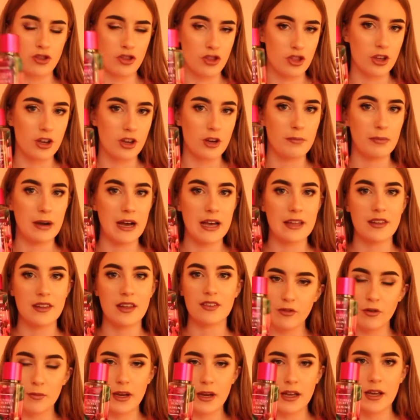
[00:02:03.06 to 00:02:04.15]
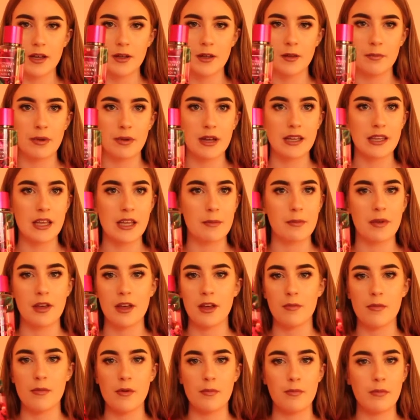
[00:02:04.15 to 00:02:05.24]
you can buy these from B&M
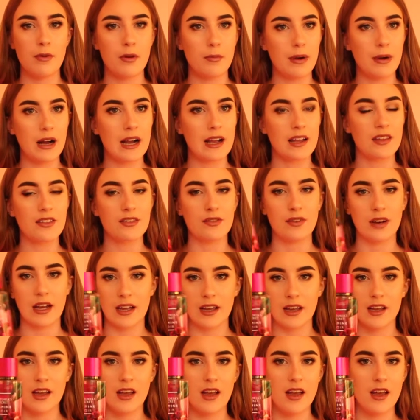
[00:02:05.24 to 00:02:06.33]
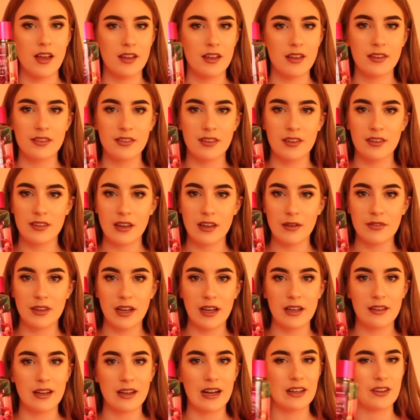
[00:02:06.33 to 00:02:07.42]
Bargains for £7.99
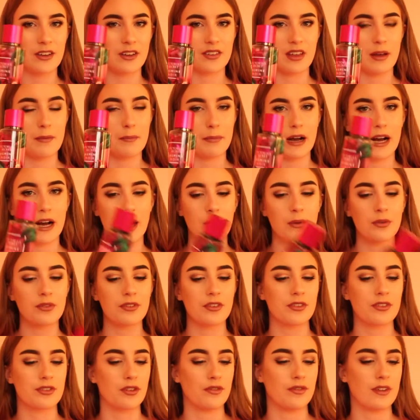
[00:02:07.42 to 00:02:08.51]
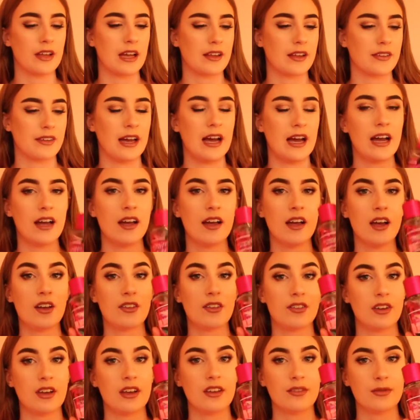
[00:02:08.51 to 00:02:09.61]
or £10 and stuff like that,
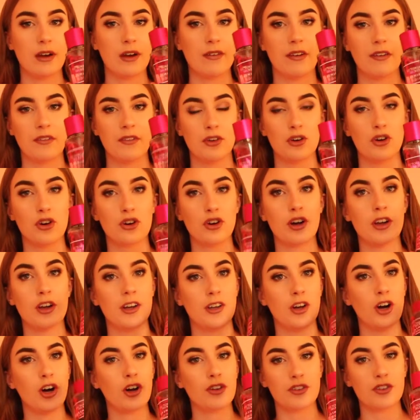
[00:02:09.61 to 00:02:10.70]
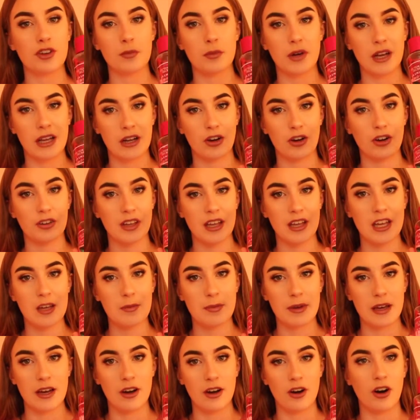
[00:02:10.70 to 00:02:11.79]
so it is worth having a look. Or you can order them on
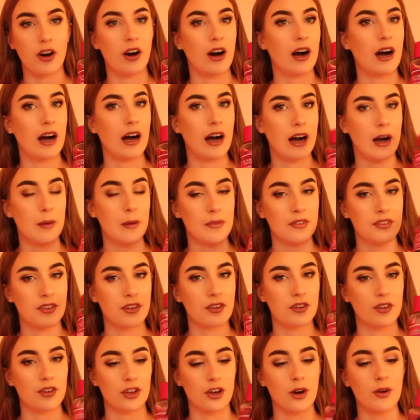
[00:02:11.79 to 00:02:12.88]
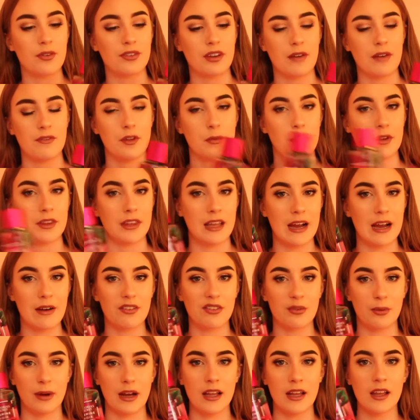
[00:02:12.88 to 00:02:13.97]
eBay or Amazon, because they also have them on there
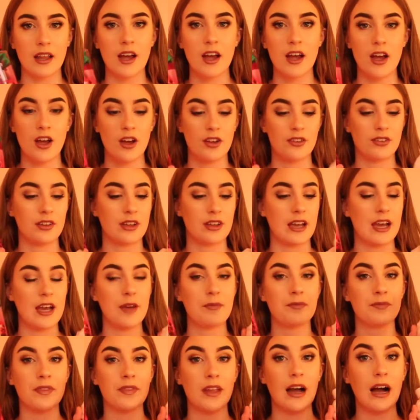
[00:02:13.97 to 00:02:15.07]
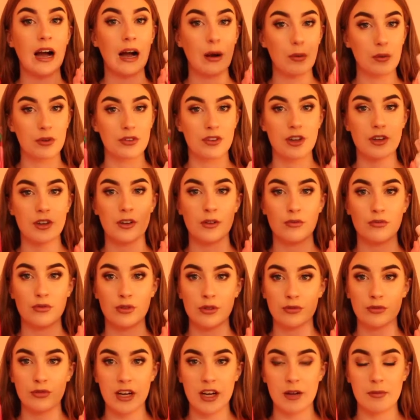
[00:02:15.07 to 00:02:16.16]
as well. So yeah, I would
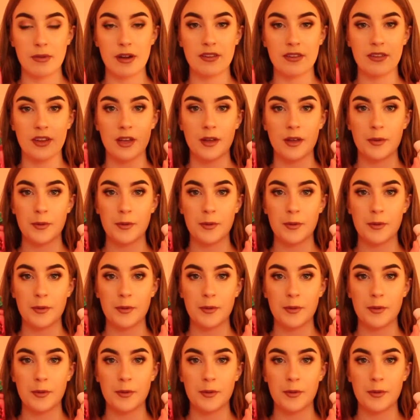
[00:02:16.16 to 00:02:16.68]
recommend